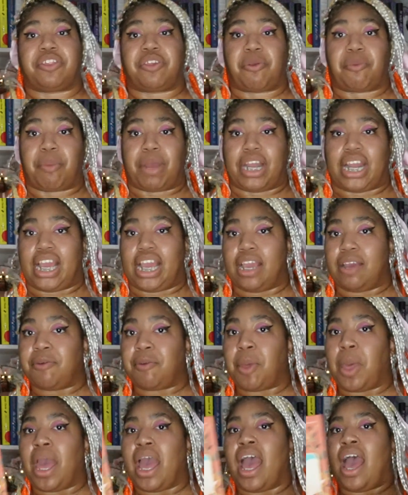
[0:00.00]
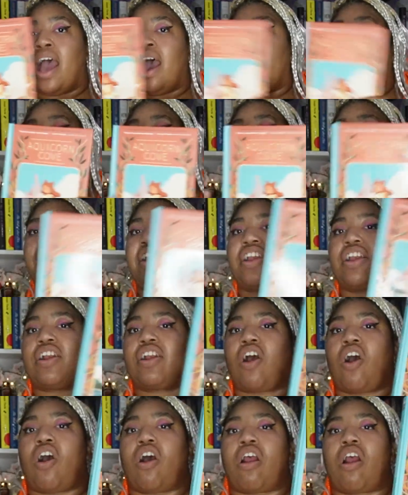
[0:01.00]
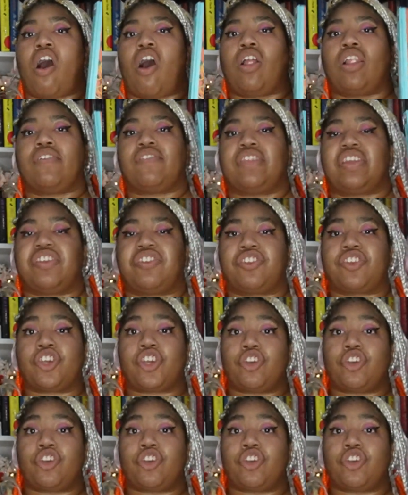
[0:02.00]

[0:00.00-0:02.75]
their money there are all of these